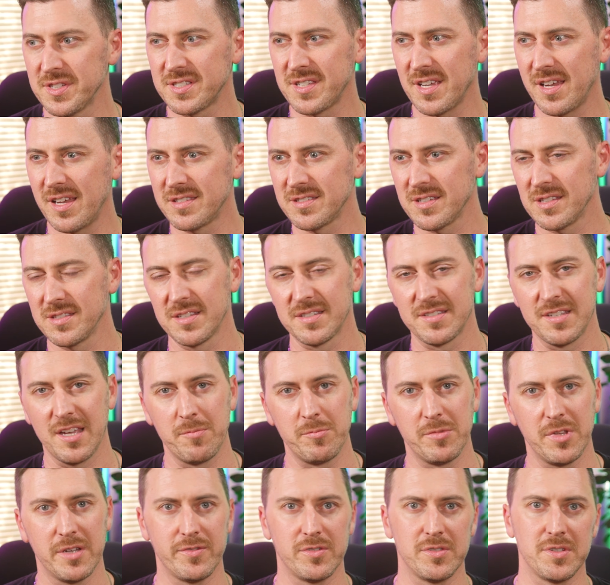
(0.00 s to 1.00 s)
say it's on the same
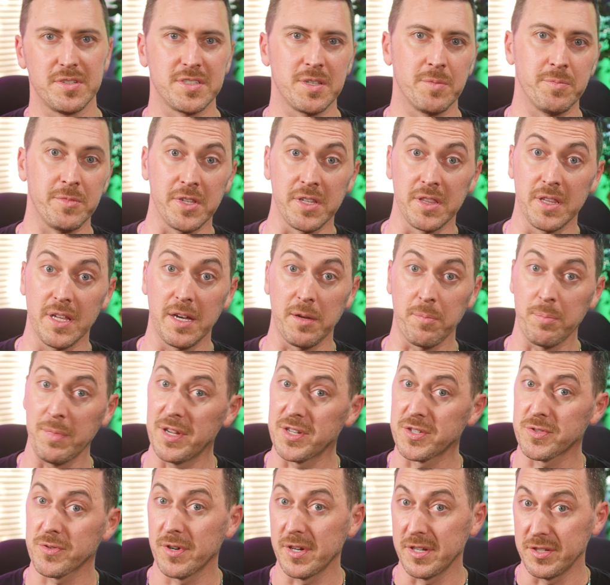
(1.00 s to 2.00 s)
level as something like
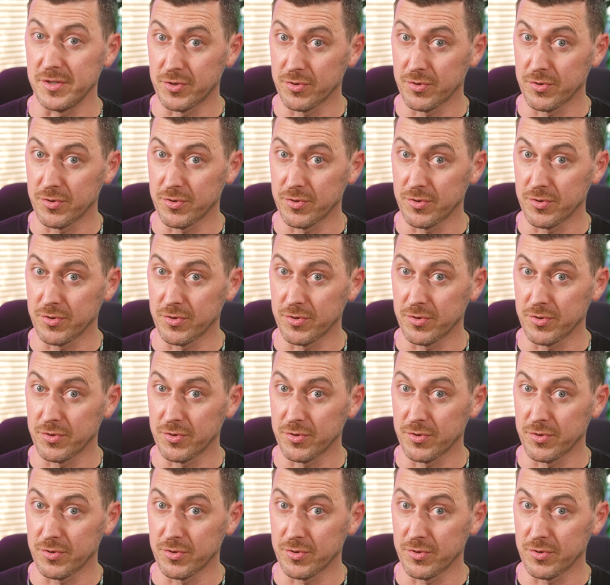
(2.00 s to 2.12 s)
Metroid